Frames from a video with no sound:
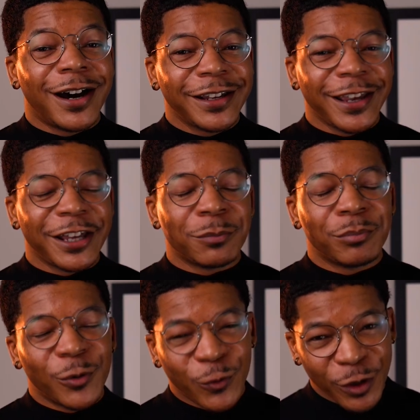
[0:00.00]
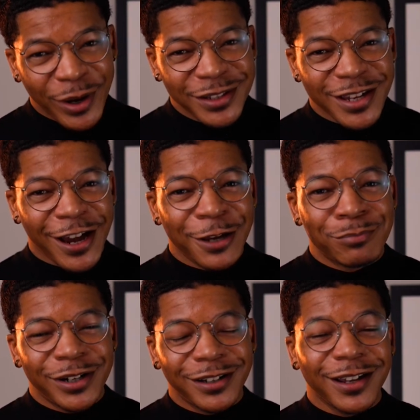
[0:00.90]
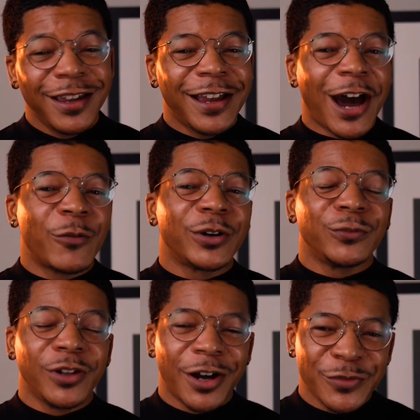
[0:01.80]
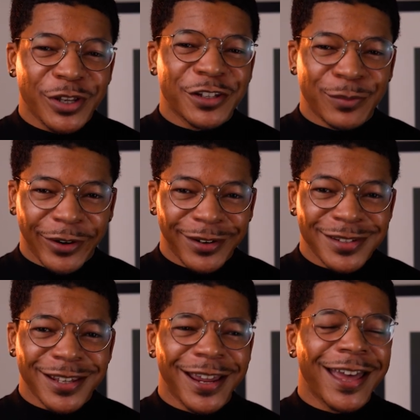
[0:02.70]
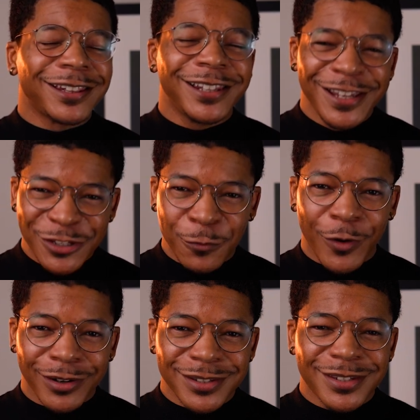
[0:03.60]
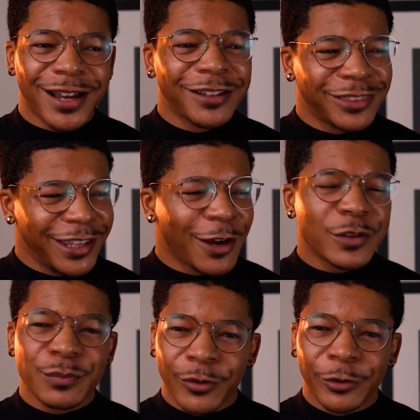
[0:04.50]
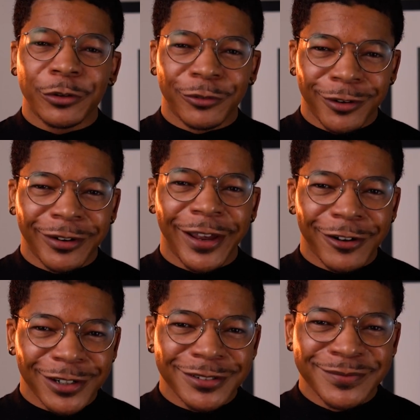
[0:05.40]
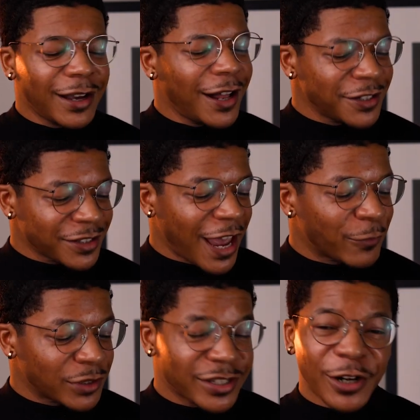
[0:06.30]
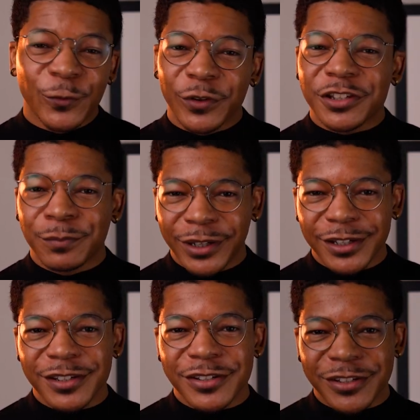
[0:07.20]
Again, before my time, but I would have loved to experience it at least once. I think I was born in the wrong era. I'll just have to settle for the speakeasy